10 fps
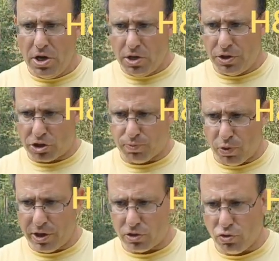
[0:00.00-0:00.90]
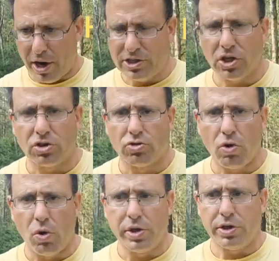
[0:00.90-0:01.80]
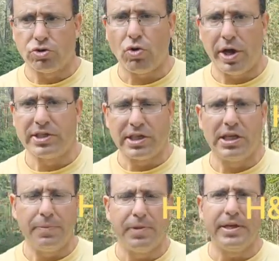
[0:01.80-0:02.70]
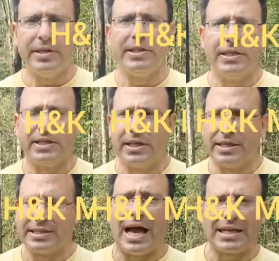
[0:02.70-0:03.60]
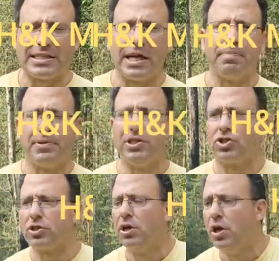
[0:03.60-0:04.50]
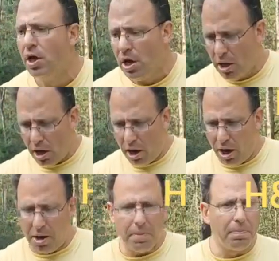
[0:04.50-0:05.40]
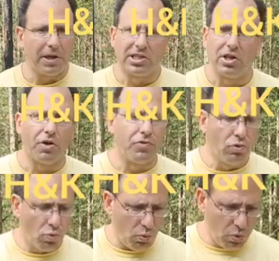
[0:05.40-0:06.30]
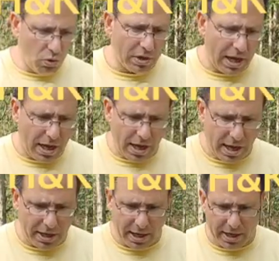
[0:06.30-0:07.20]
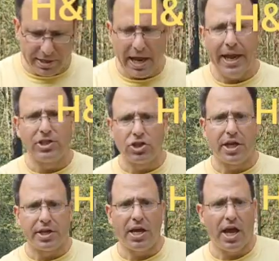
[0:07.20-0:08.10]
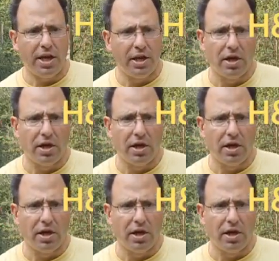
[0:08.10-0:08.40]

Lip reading: the spring tries to control it and tries to keep it in the exact same position. But still, if you look at an H&K